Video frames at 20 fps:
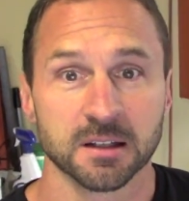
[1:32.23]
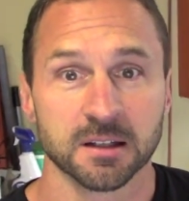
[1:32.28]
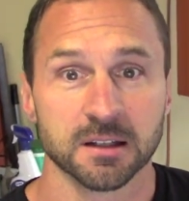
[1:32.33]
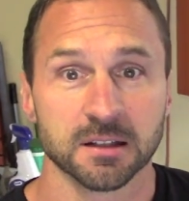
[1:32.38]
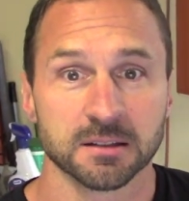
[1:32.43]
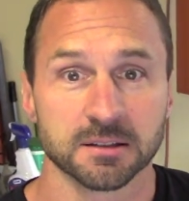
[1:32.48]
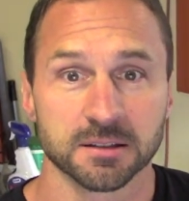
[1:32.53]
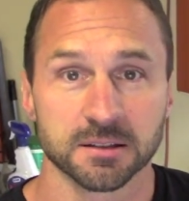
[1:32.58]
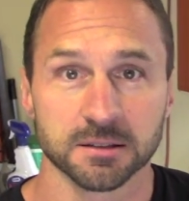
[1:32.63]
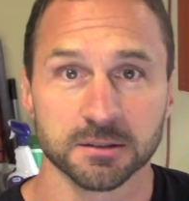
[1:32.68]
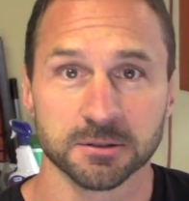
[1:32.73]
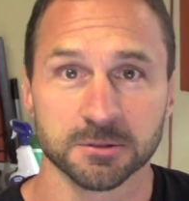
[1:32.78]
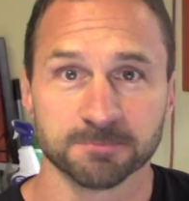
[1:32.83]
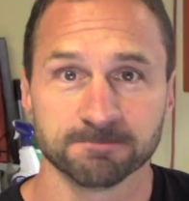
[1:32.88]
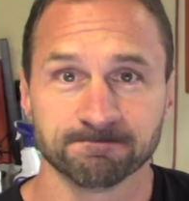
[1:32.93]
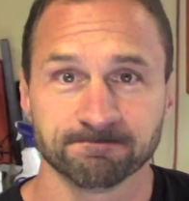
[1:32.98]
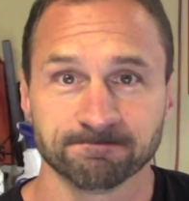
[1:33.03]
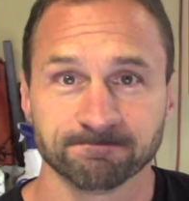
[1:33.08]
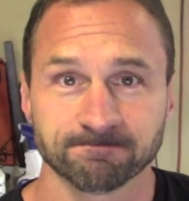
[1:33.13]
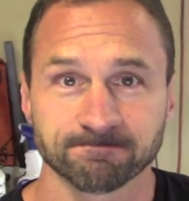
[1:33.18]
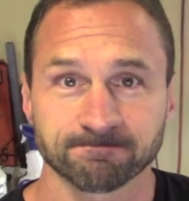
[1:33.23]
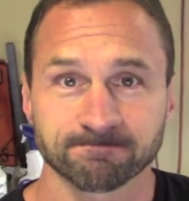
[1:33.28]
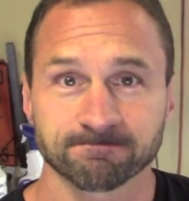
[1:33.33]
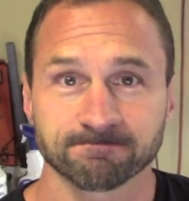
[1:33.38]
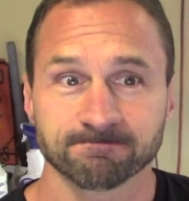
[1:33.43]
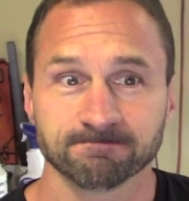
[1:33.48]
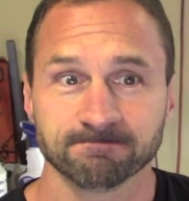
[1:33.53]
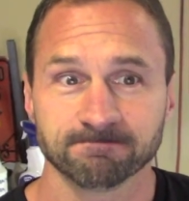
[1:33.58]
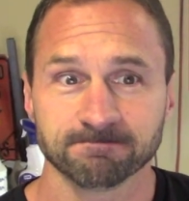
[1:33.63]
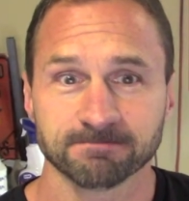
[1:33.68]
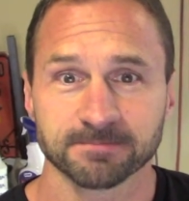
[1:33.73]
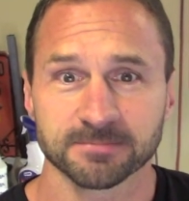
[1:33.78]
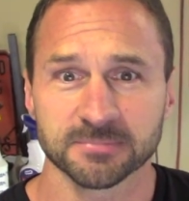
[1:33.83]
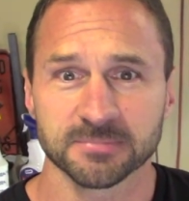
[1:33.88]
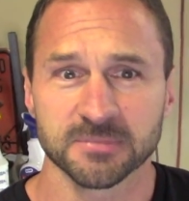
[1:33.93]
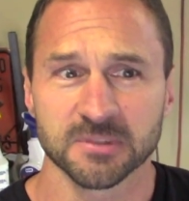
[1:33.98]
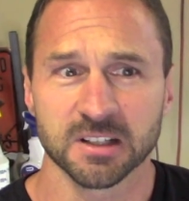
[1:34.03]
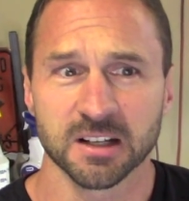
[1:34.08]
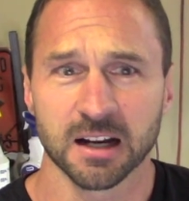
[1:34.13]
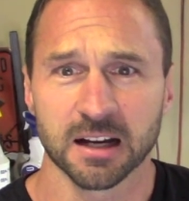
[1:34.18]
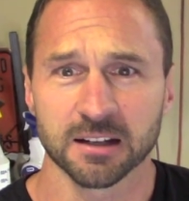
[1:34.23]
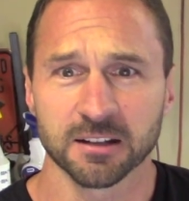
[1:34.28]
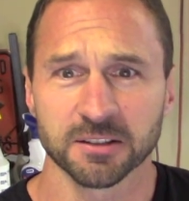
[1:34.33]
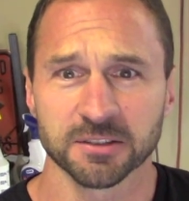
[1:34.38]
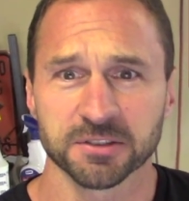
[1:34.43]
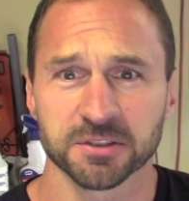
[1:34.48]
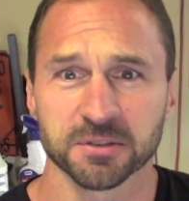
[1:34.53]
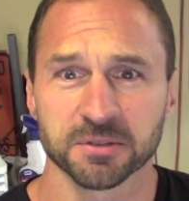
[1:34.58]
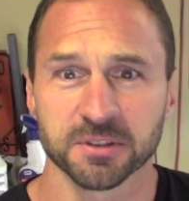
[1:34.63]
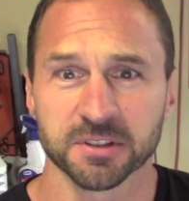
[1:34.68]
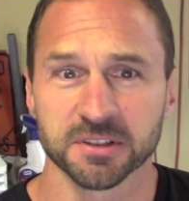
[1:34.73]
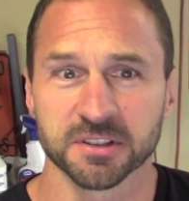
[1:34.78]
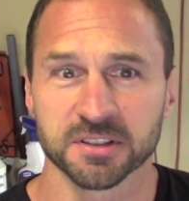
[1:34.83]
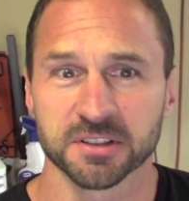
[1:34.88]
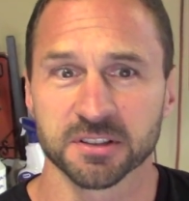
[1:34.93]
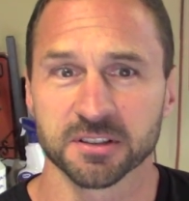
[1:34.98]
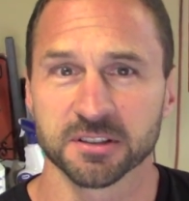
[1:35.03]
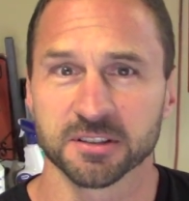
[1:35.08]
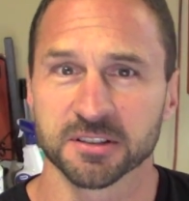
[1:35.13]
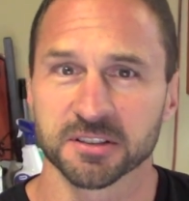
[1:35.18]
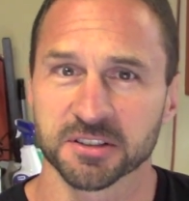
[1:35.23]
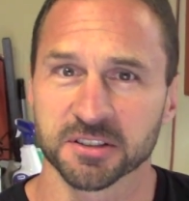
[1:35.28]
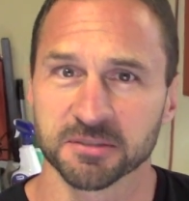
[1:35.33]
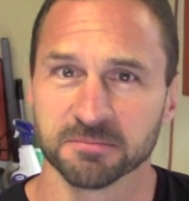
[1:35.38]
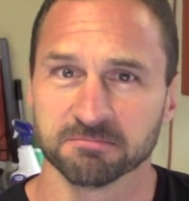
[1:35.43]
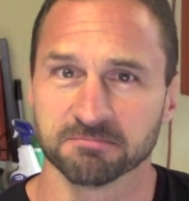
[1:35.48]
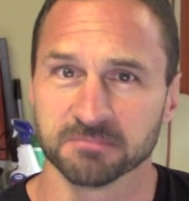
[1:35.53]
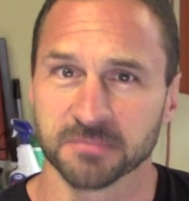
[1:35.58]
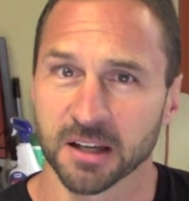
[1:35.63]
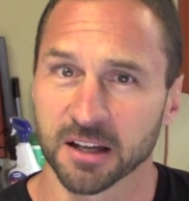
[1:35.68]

So I also considered some